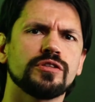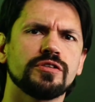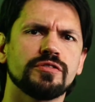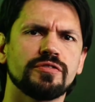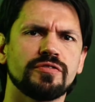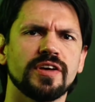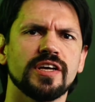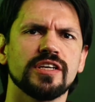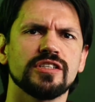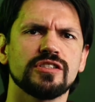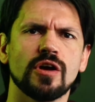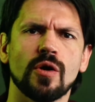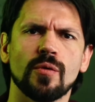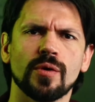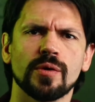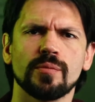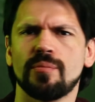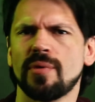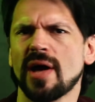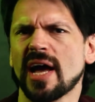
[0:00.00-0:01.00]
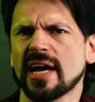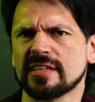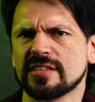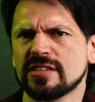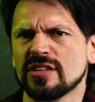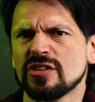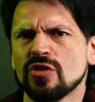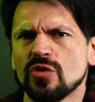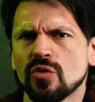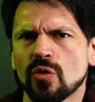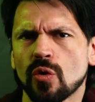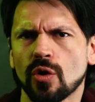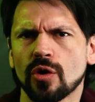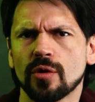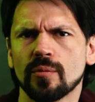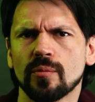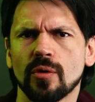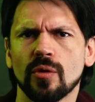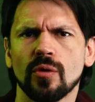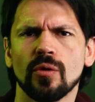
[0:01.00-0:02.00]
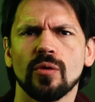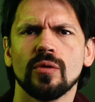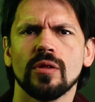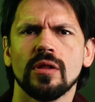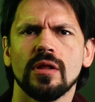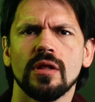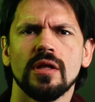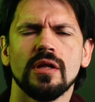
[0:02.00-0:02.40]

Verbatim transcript: to things going back to normal